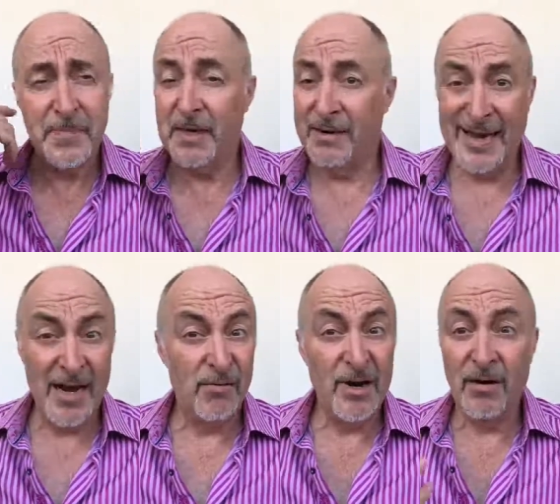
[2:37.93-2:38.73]
an
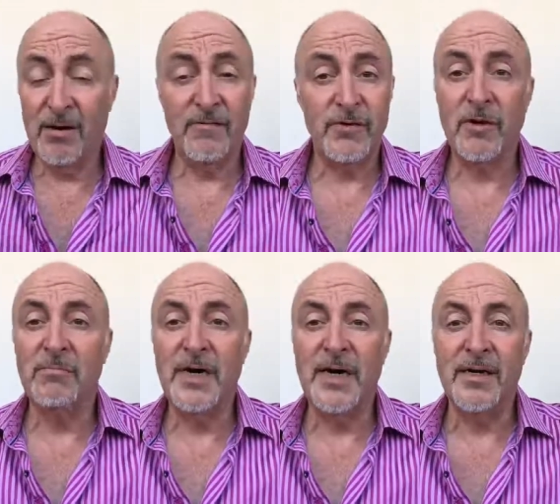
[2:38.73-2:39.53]
hour, hour and a half had gone
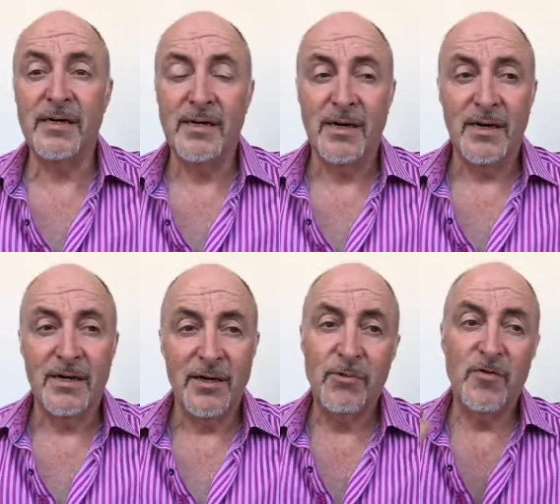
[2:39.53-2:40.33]
by,
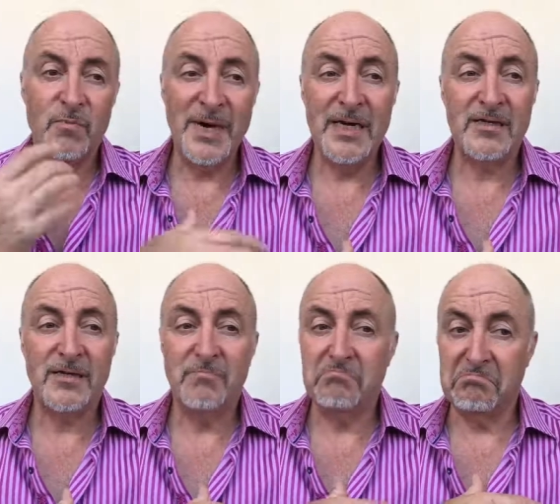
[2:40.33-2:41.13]
you would have
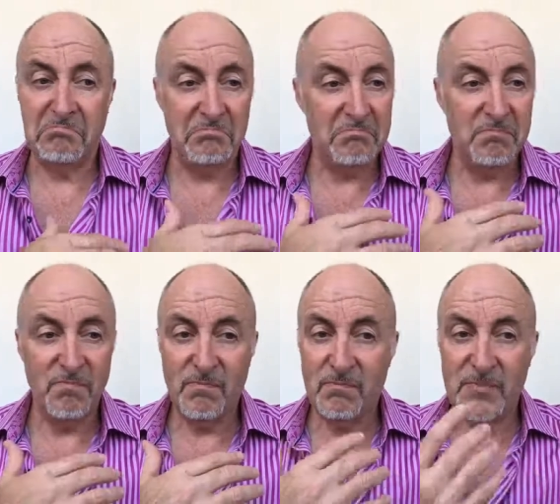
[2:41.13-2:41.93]
met
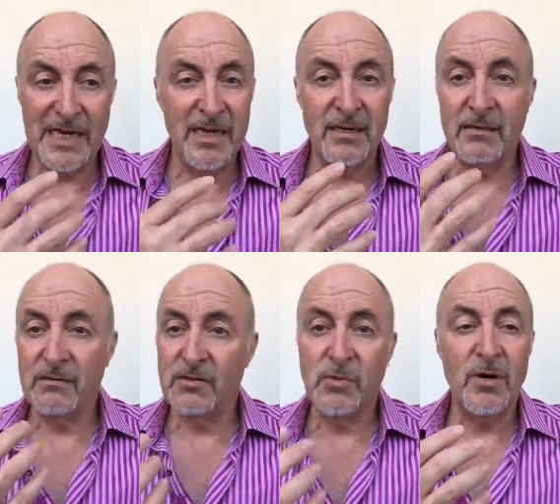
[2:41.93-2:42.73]

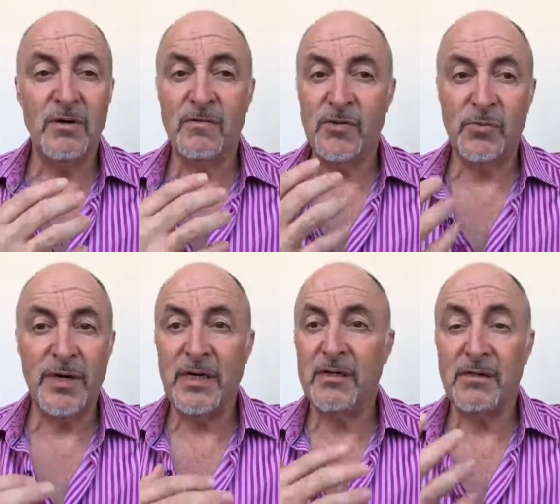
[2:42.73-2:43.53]
ten, twelve,
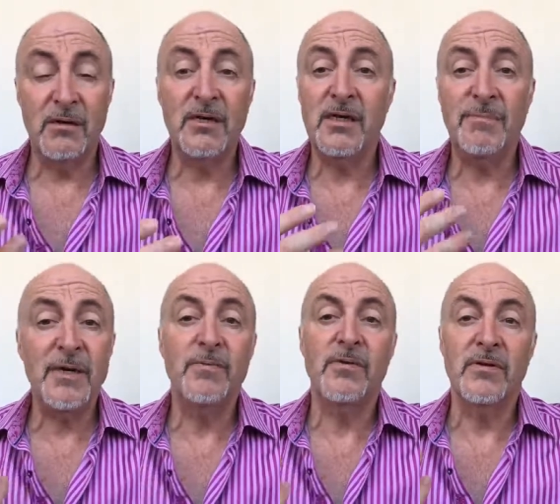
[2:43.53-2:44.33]
twenty, thirty
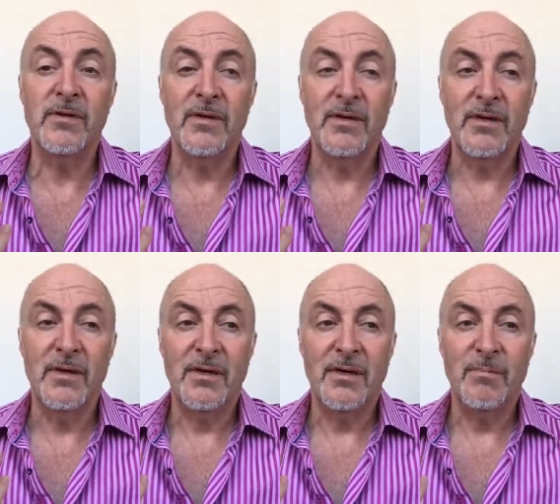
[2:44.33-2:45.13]
people,
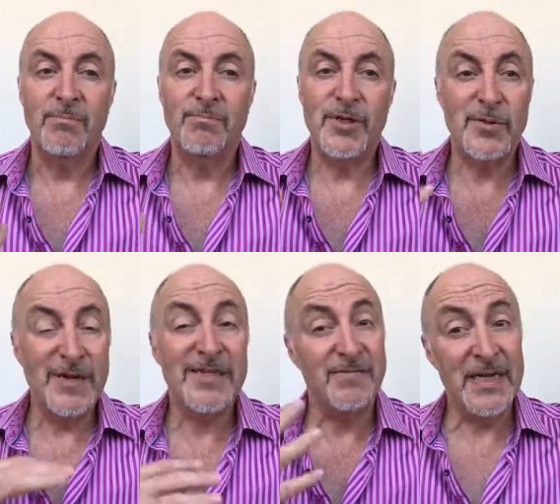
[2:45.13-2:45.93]

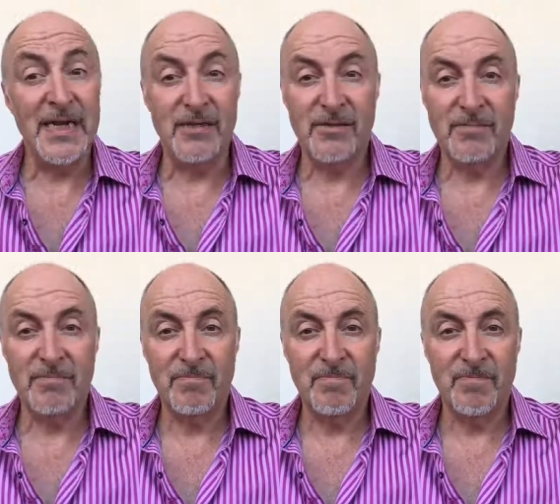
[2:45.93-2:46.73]
prospective dates.
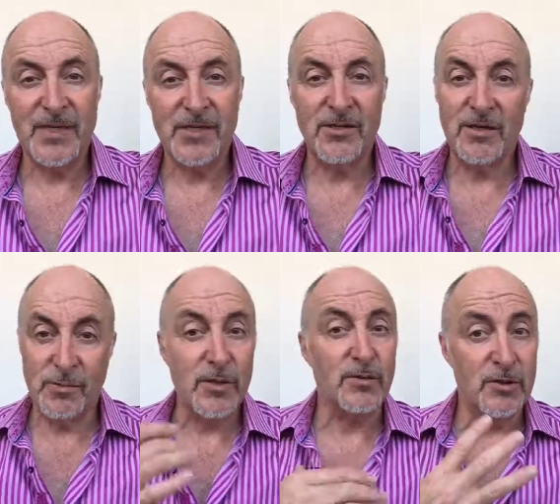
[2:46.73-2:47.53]
So that's
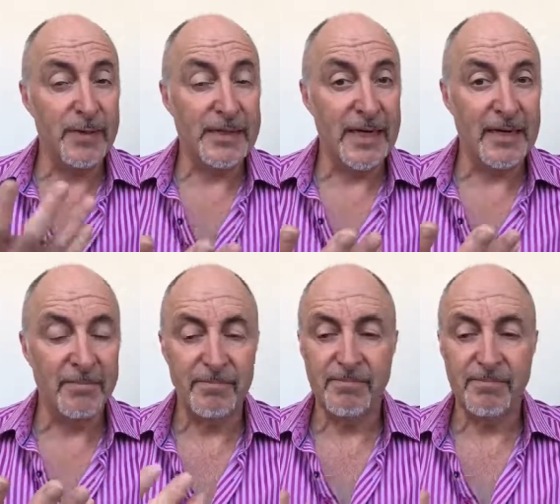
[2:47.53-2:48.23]
why it's called speed dating.